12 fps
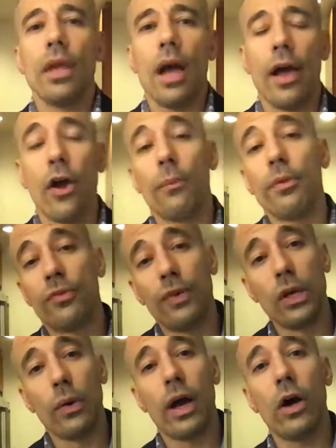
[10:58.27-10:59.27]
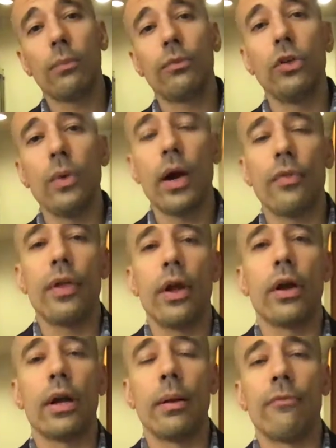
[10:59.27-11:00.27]
I hope this video helped you out
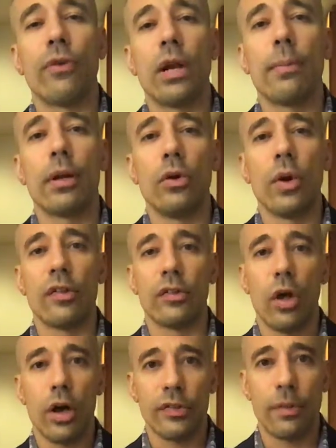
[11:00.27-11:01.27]
there, and for anybody who has lost